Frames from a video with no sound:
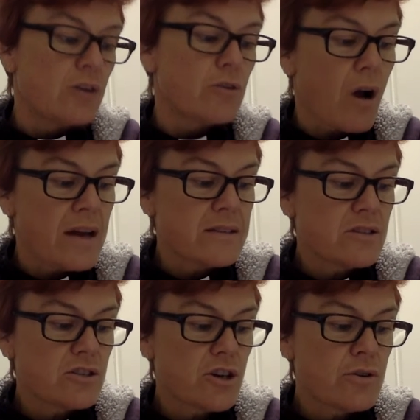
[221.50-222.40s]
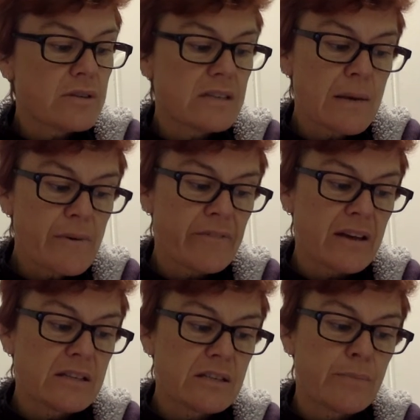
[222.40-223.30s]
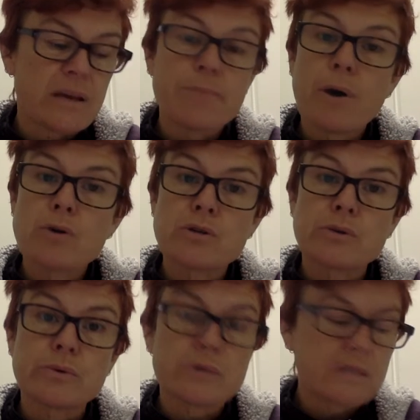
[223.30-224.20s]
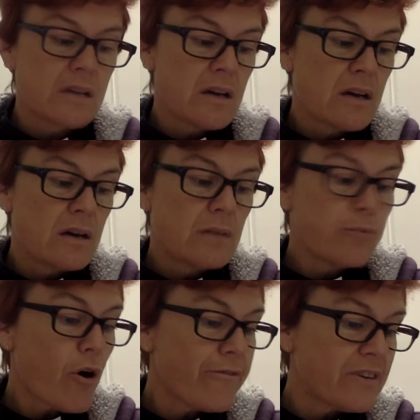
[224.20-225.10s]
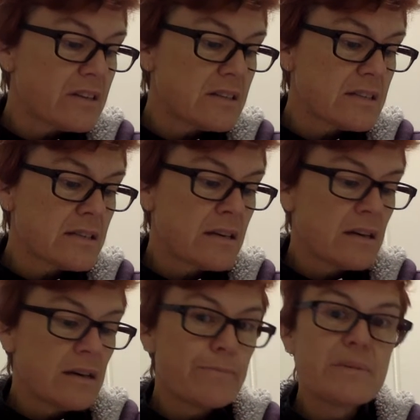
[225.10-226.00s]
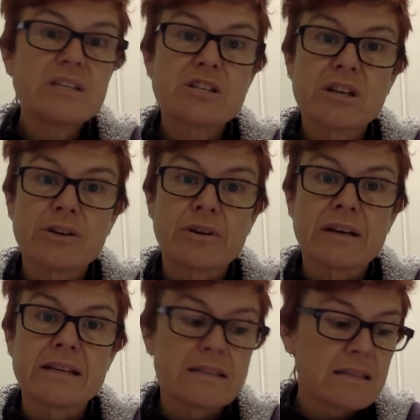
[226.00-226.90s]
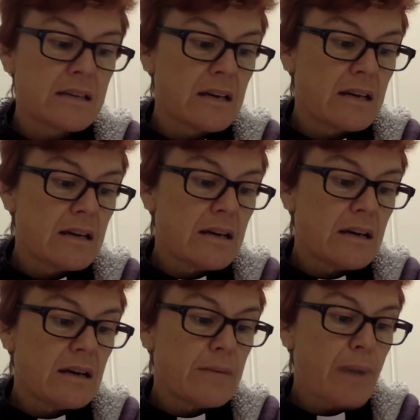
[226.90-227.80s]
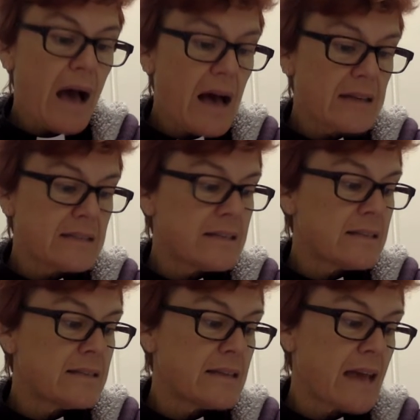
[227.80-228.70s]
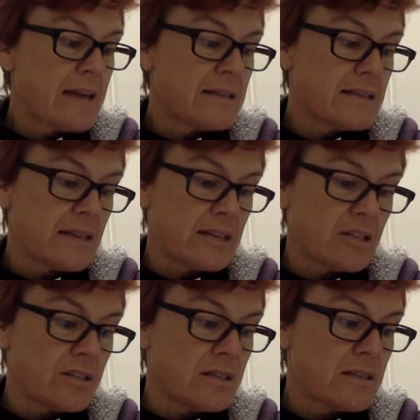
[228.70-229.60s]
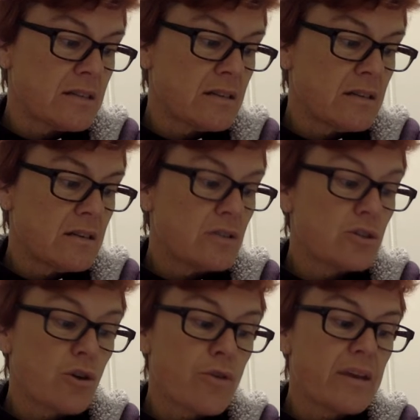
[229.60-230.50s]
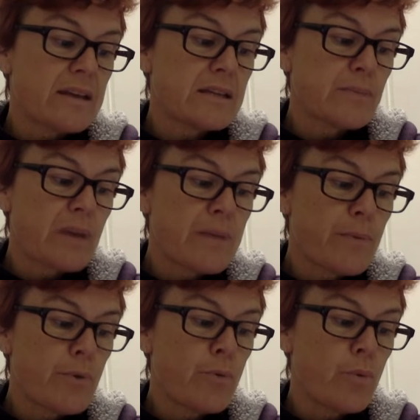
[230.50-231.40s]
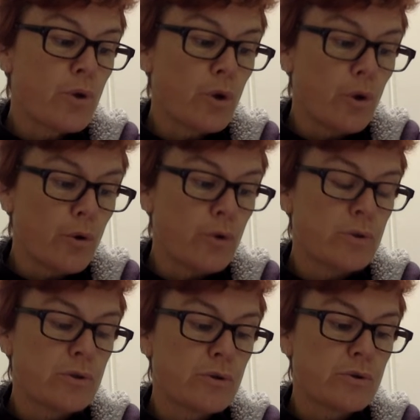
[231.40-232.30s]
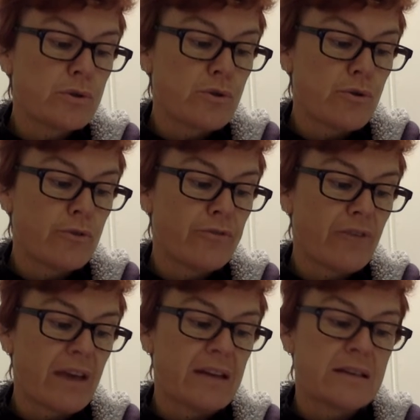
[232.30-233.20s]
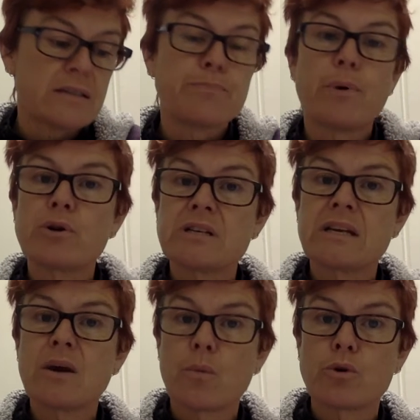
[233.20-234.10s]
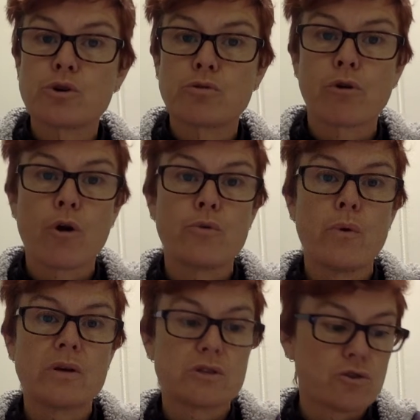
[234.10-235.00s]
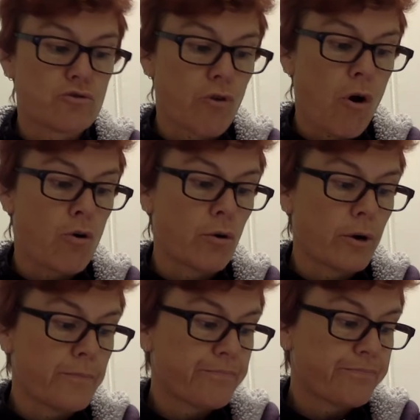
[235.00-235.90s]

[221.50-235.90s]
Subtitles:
Christ chose some of us to be apostles, prophets, missionaries, pastors, and teachers, so that his people would learn to serve and his body would grow strong.